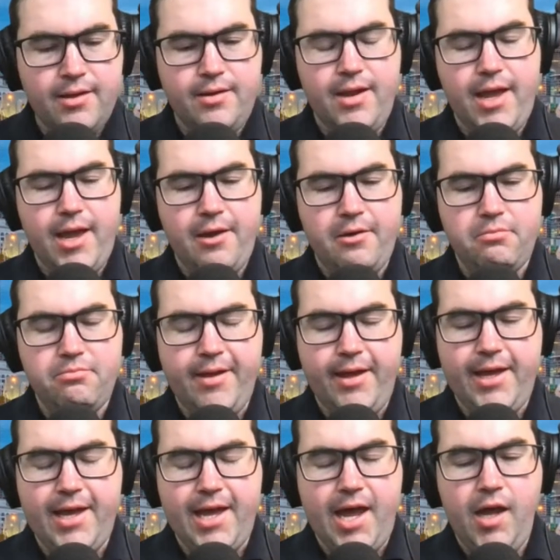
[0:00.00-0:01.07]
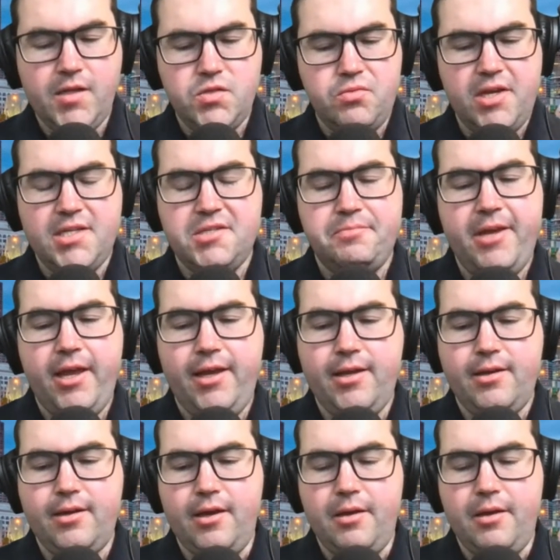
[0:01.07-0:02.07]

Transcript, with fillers: Now, uh, as we speak,